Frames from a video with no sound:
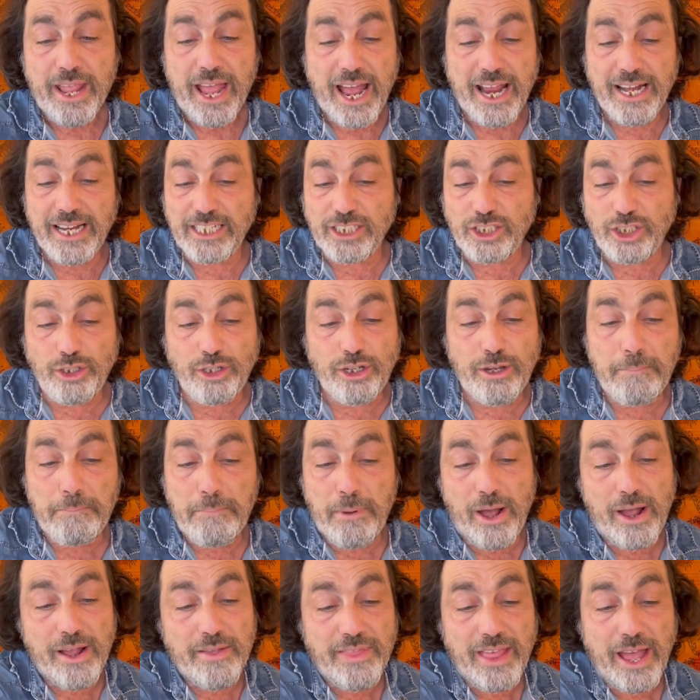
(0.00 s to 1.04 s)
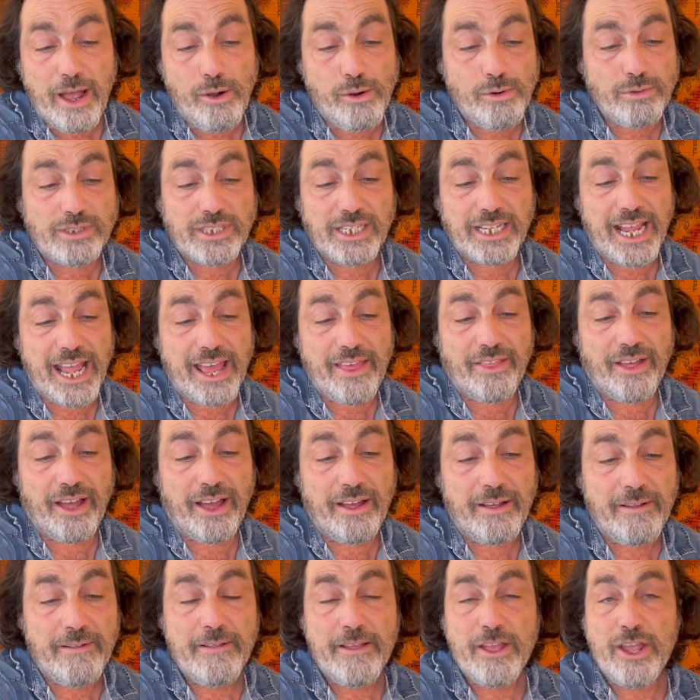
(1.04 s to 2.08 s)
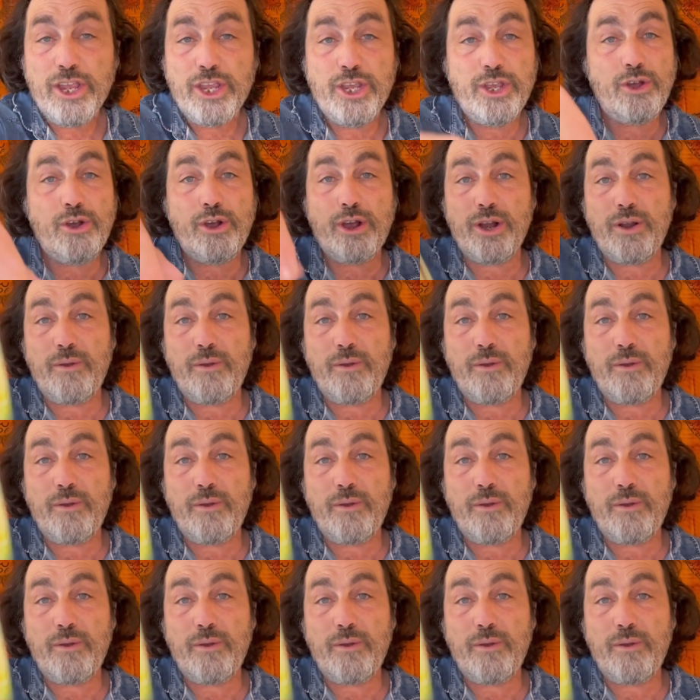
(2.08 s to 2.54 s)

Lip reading: And as you combine that all together, you're